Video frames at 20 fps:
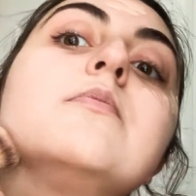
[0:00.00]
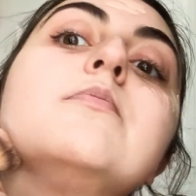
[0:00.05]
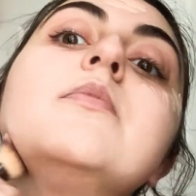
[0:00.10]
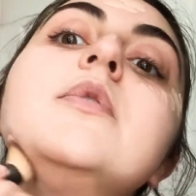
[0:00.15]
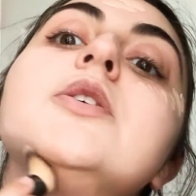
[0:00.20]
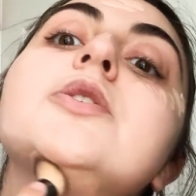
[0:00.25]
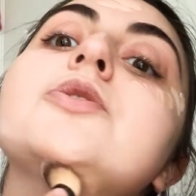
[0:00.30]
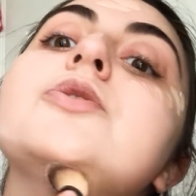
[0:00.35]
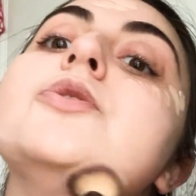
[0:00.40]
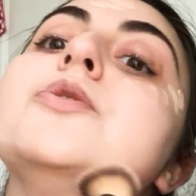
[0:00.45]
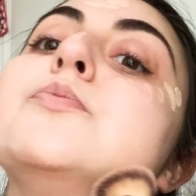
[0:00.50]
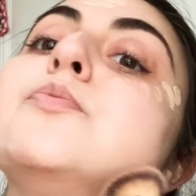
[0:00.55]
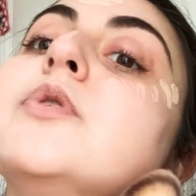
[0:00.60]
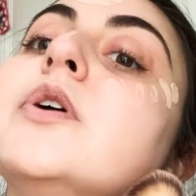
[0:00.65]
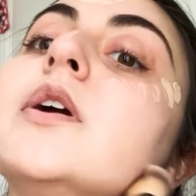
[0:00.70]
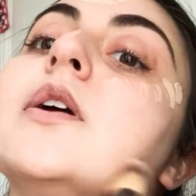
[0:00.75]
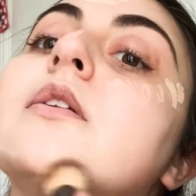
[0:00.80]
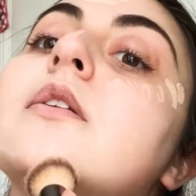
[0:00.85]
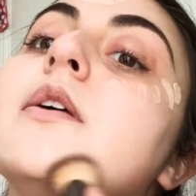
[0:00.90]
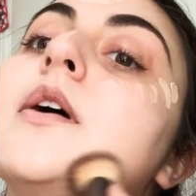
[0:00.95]
Make sure to
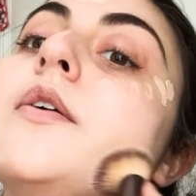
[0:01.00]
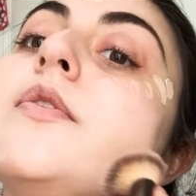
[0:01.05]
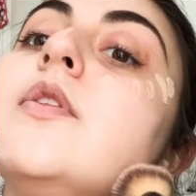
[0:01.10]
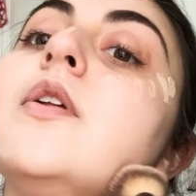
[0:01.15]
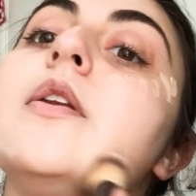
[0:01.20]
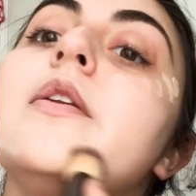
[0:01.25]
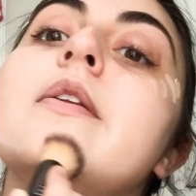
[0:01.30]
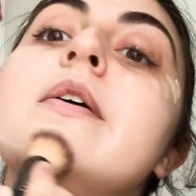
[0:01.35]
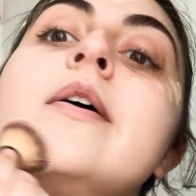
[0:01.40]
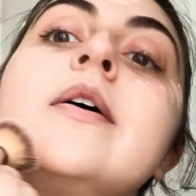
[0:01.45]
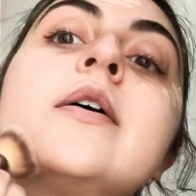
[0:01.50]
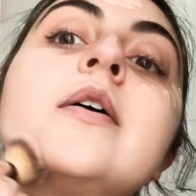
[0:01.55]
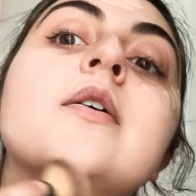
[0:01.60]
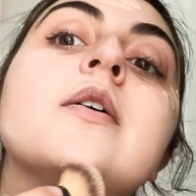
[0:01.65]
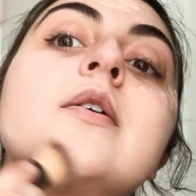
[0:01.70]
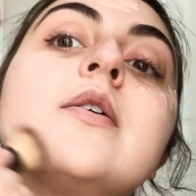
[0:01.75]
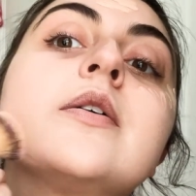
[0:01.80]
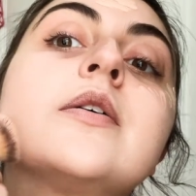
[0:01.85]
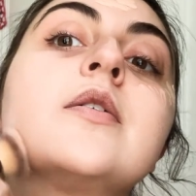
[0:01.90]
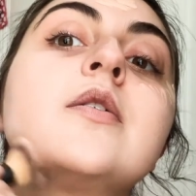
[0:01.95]
bring it down the neck,
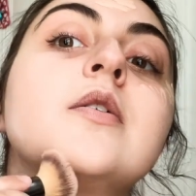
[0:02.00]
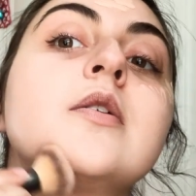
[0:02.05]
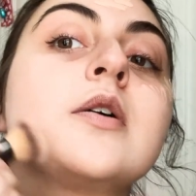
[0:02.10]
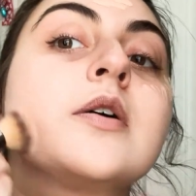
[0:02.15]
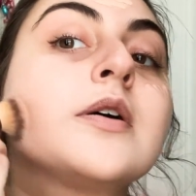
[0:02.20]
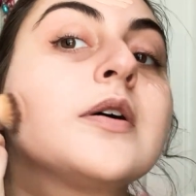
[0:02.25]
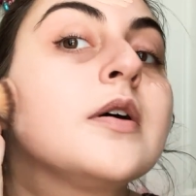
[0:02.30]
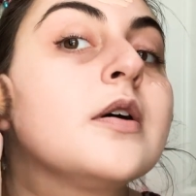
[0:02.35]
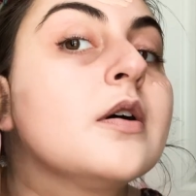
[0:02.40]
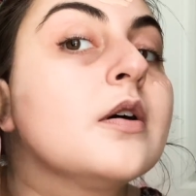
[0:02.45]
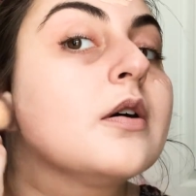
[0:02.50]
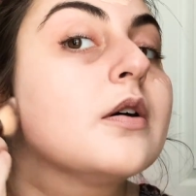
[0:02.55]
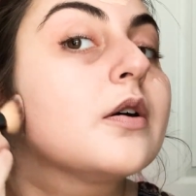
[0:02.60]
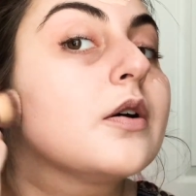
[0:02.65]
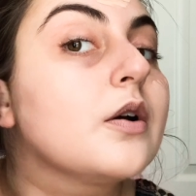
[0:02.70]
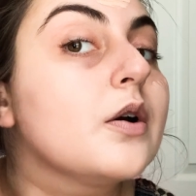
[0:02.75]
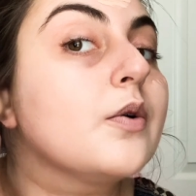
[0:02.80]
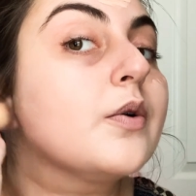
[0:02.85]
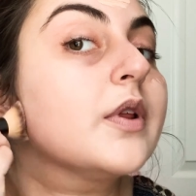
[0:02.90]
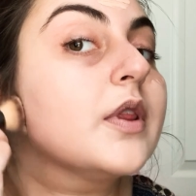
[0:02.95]

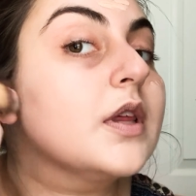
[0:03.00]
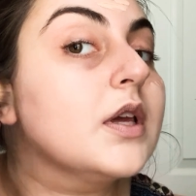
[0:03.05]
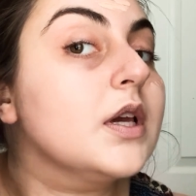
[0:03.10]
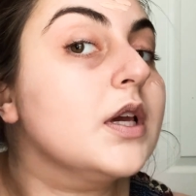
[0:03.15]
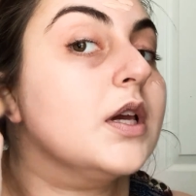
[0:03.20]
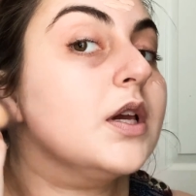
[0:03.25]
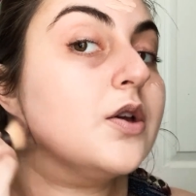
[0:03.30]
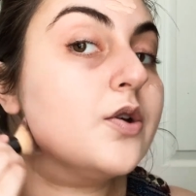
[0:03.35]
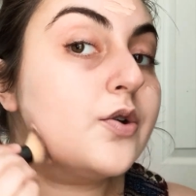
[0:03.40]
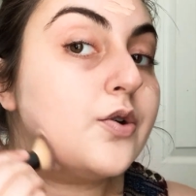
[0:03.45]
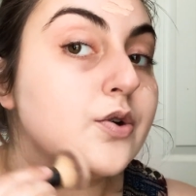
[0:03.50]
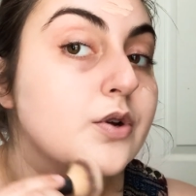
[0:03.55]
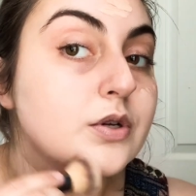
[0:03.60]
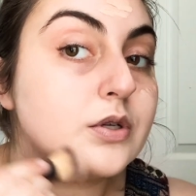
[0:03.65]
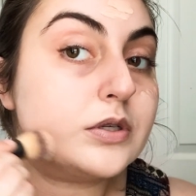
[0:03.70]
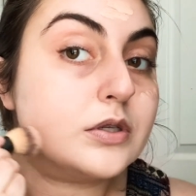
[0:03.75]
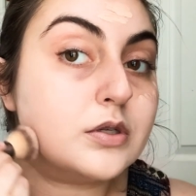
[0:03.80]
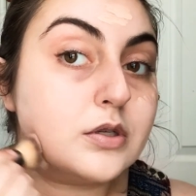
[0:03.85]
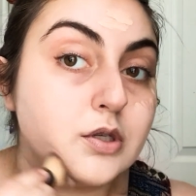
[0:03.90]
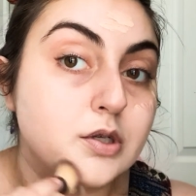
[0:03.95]
go to the
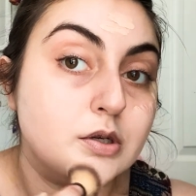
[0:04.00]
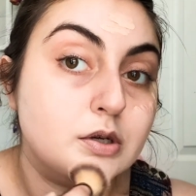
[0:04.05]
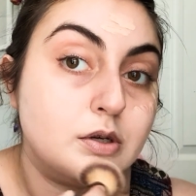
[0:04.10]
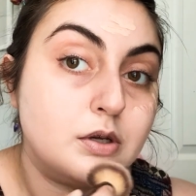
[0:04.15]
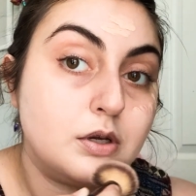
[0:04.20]
ears.